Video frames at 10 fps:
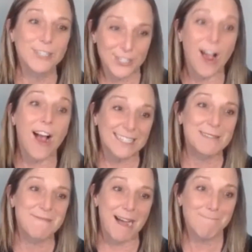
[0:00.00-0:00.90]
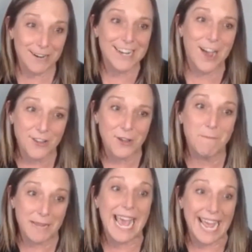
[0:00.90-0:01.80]
which talks about putting on your
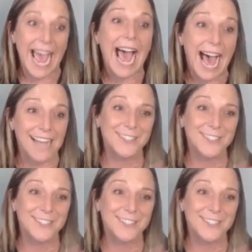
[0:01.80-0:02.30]
BA hat.